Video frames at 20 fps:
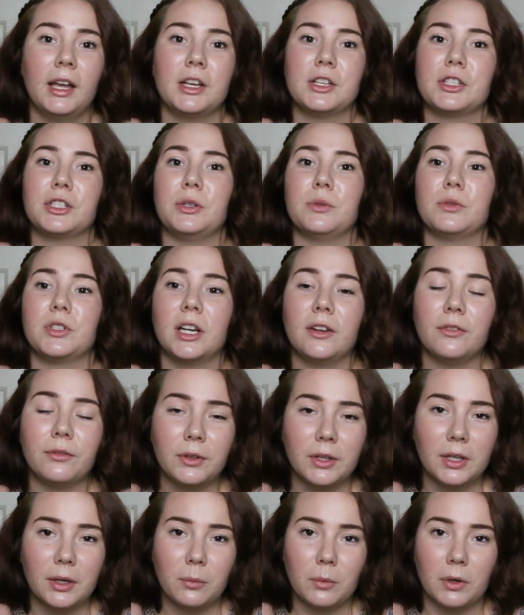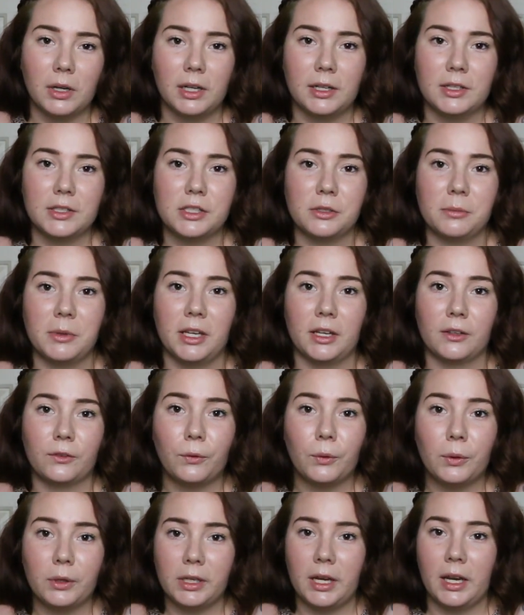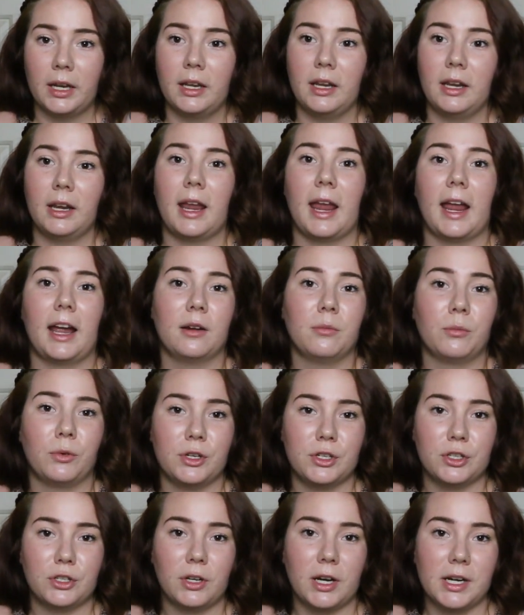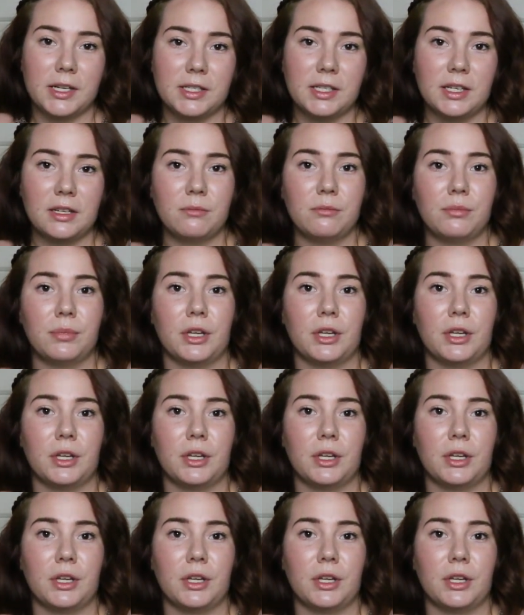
So you definitely want to be exfoliating and moisturizing,